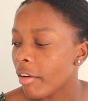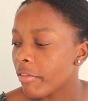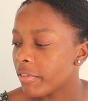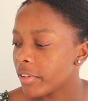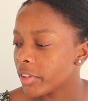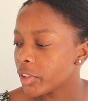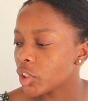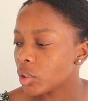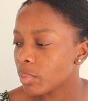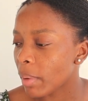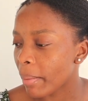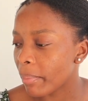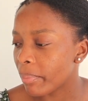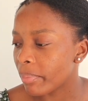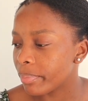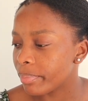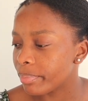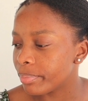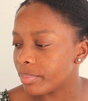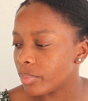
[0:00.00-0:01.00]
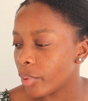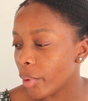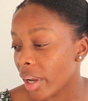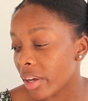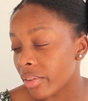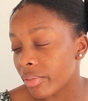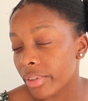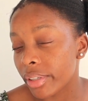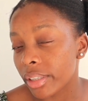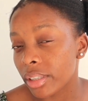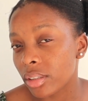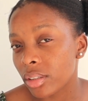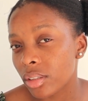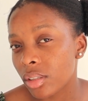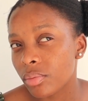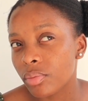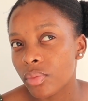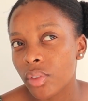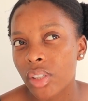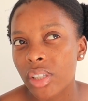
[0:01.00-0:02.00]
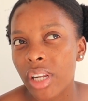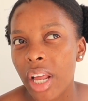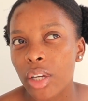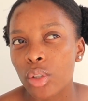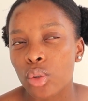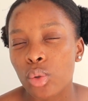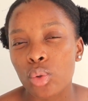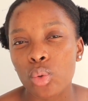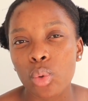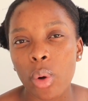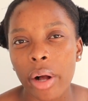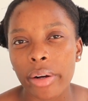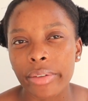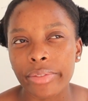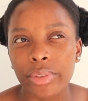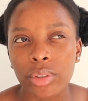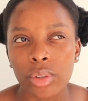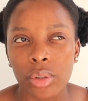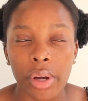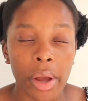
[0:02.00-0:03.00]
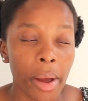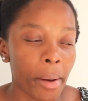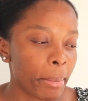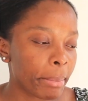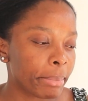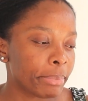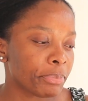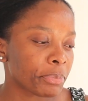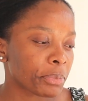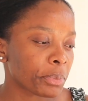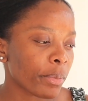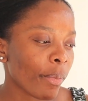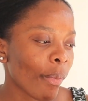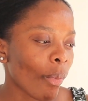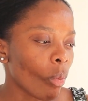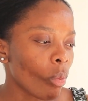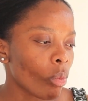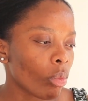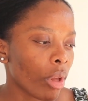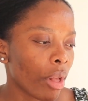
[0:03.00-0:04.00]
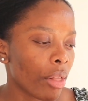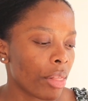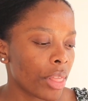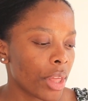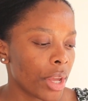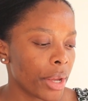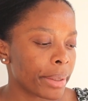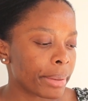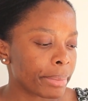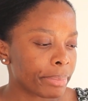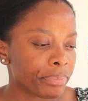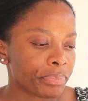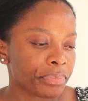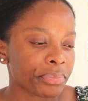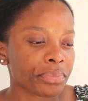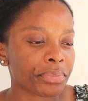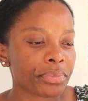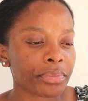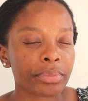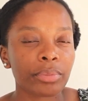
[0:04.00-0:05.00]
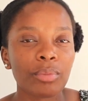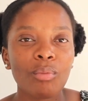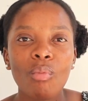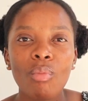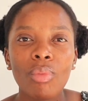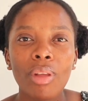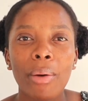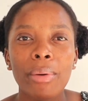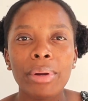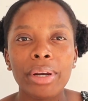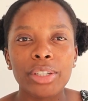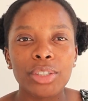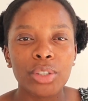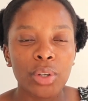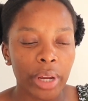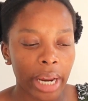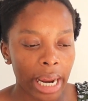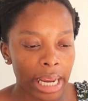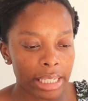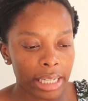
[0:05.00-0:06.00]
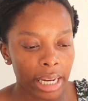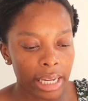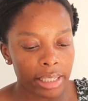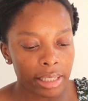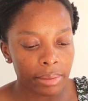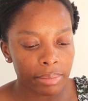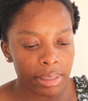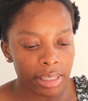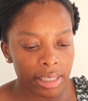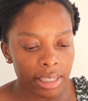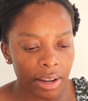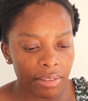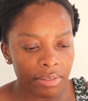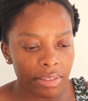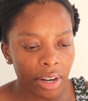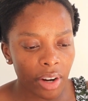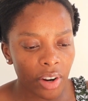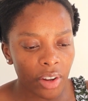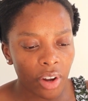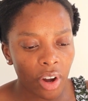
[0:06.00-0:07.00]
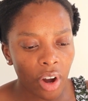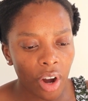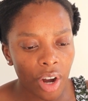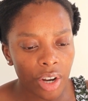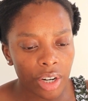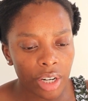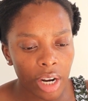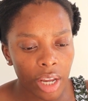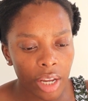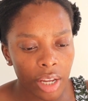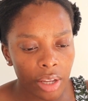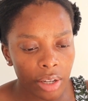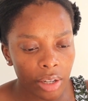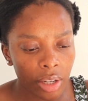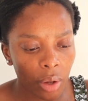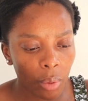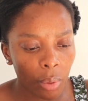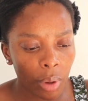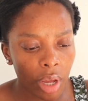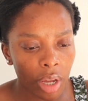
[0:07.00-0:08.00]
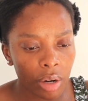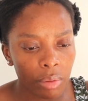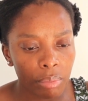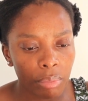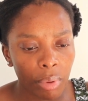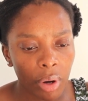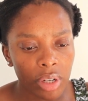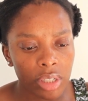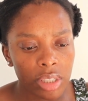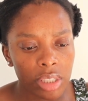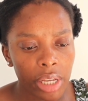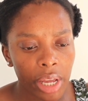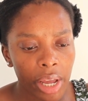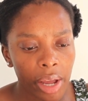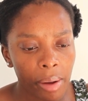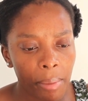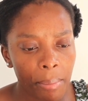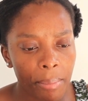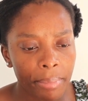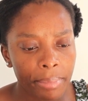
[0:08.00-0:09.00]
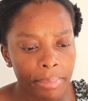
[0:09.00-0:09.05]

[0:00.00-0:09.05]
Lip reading: Finish my breakfast. It's like 2:12, so yeah. Then I wanna show you guys like some stuff that I got, like a quick unboxing.